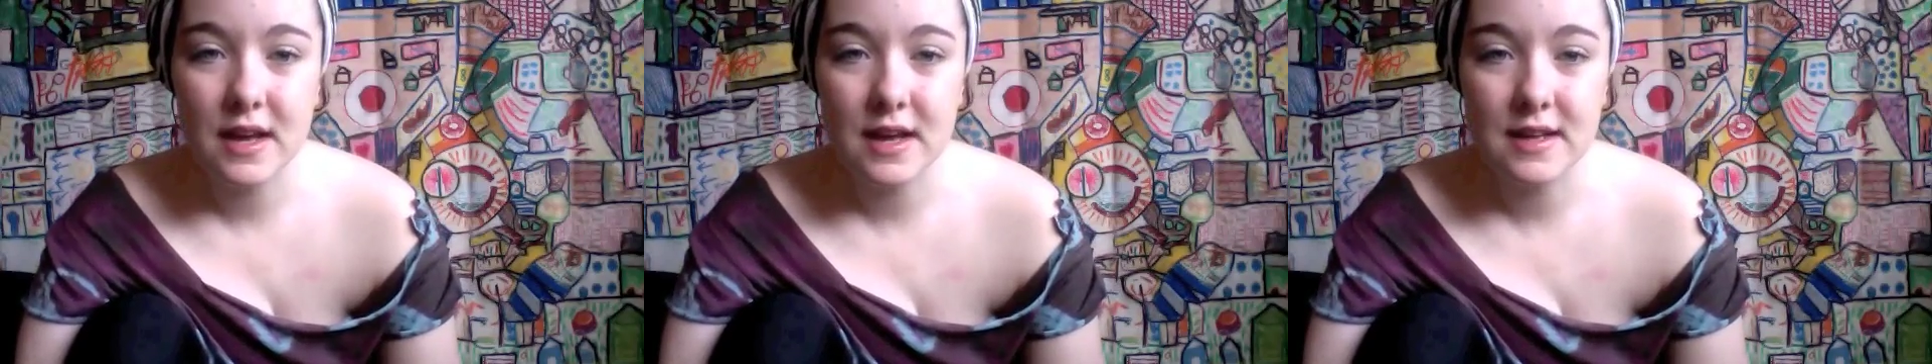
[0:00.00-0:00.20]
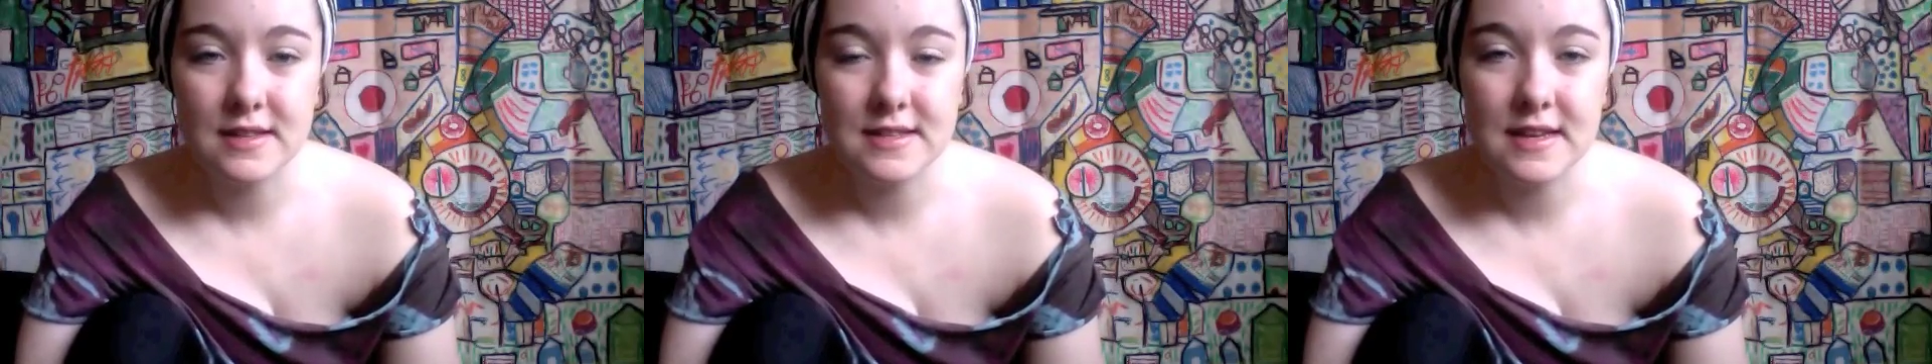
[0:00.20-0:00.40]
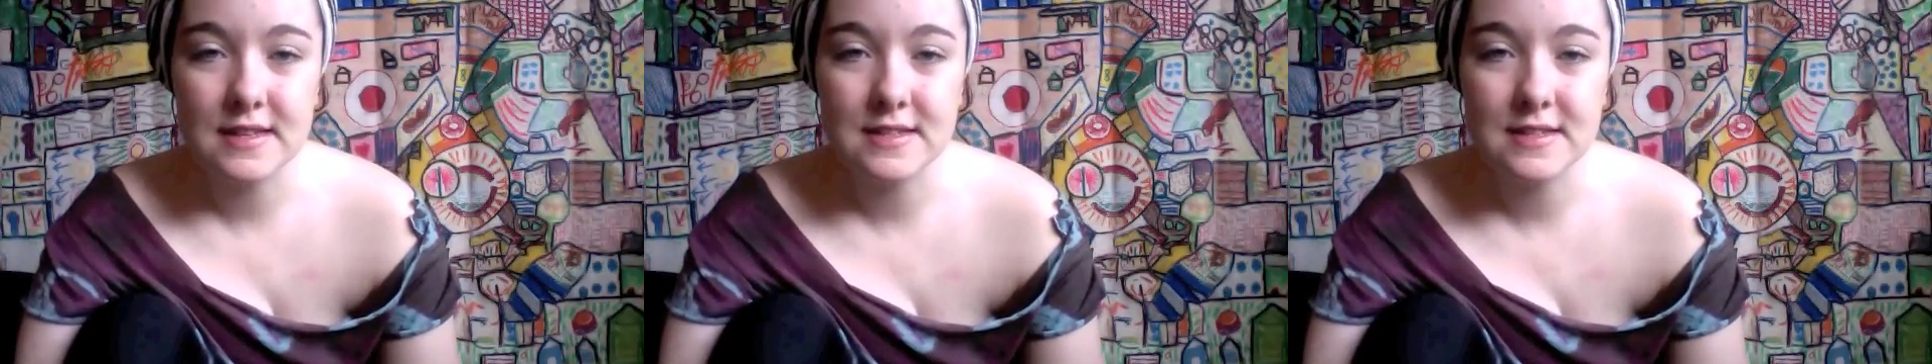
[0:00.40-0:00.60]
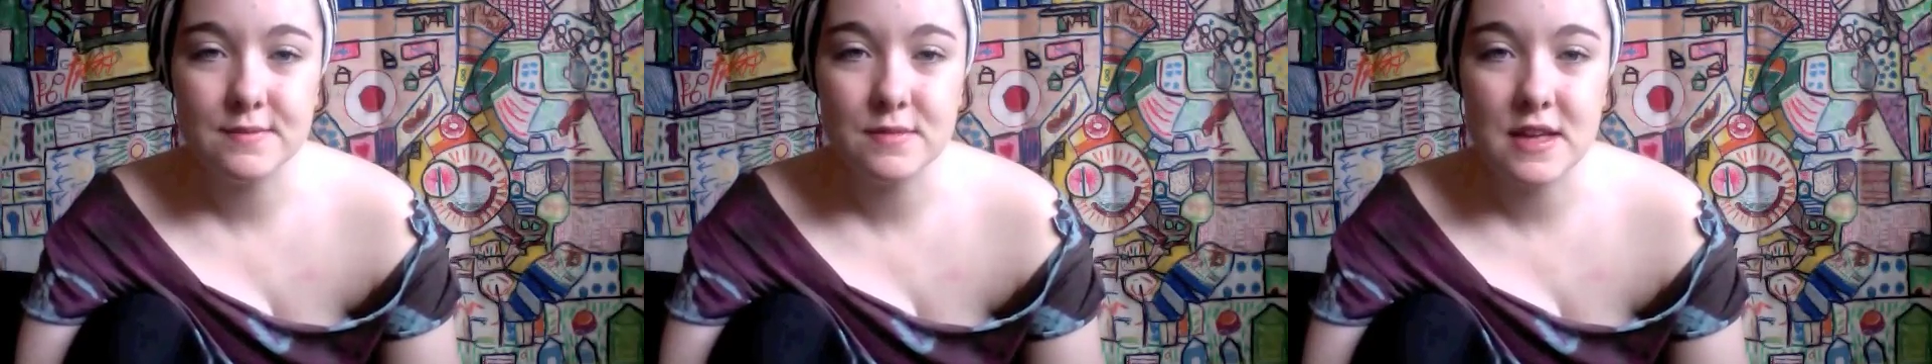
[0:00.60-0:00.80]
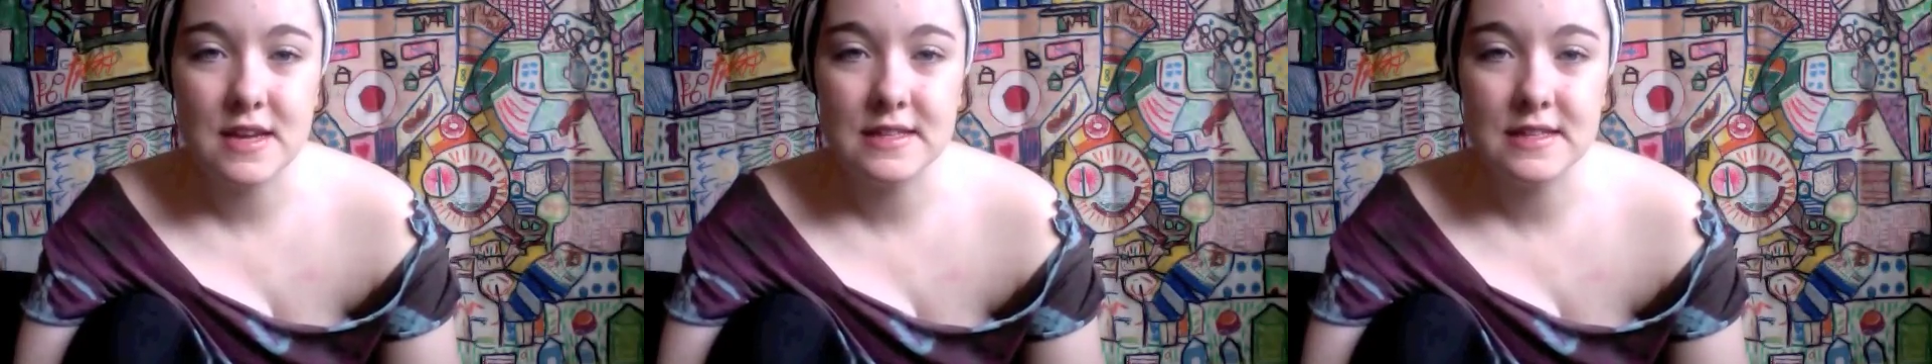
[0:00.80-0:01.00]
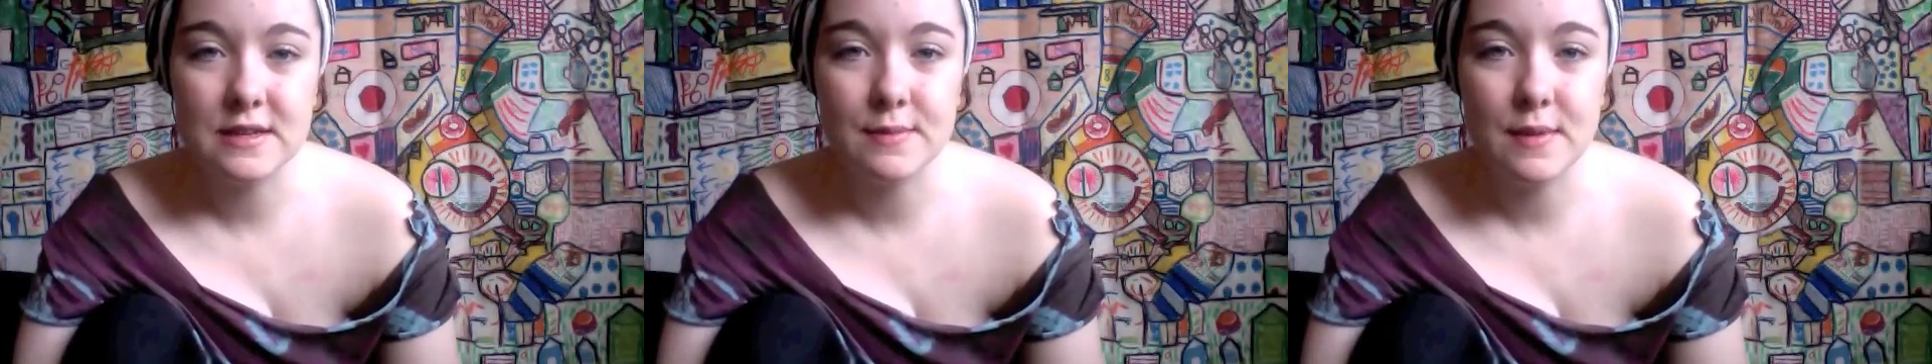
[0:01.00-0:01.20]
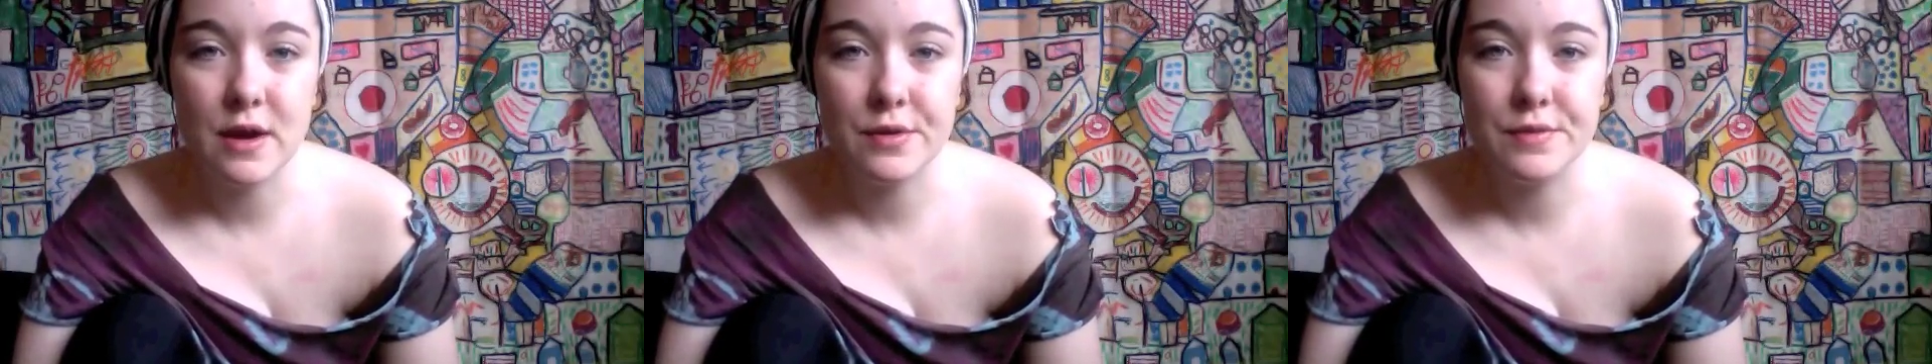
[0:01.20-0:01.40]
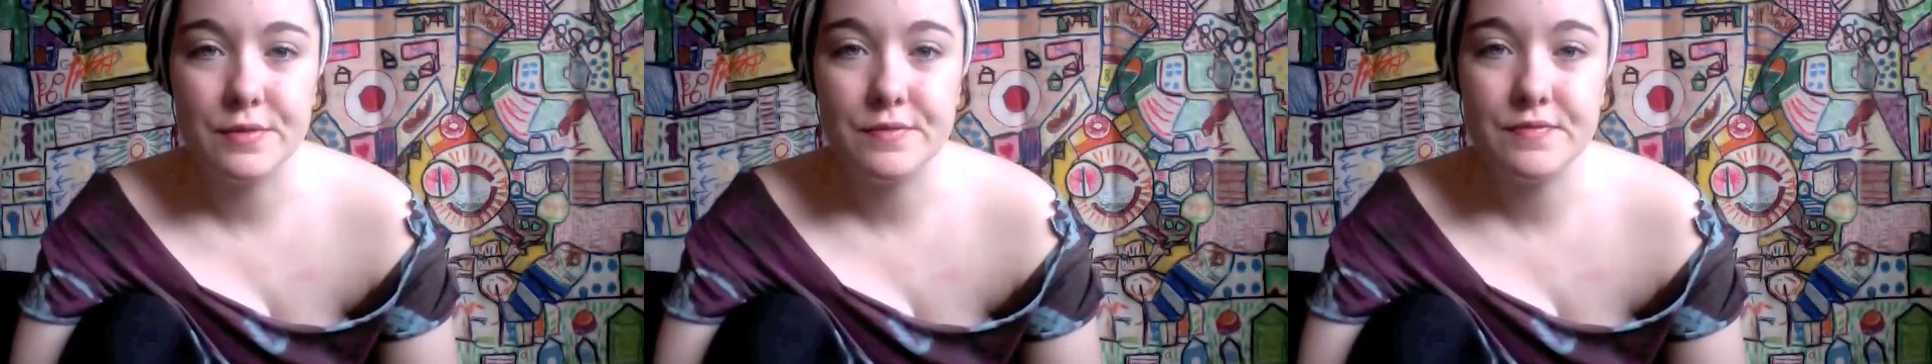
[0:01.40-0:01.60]
say some things
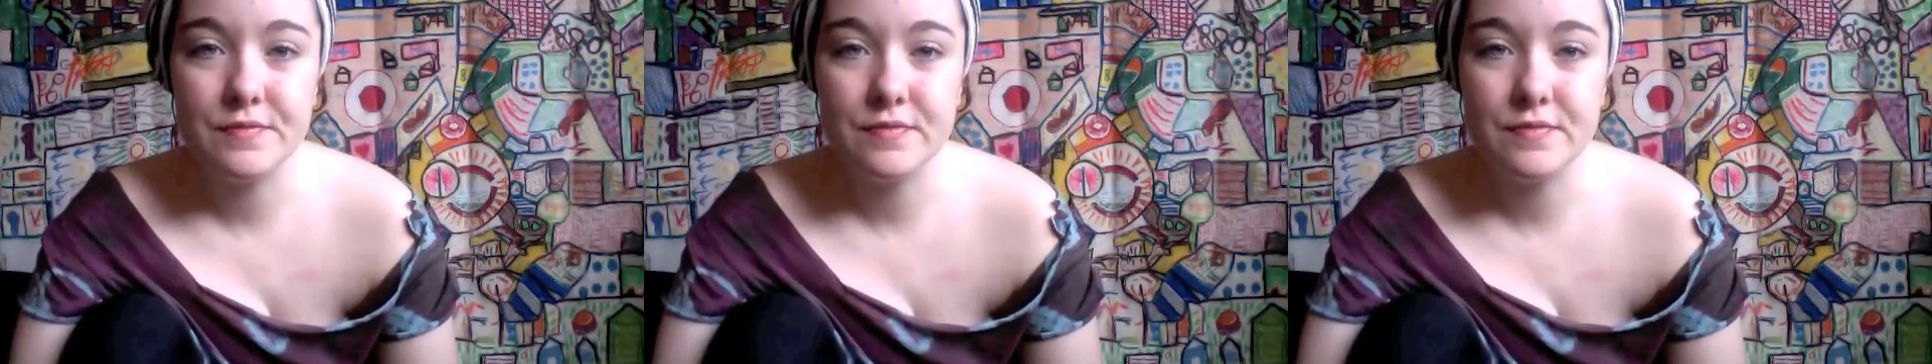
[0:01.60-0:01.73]
about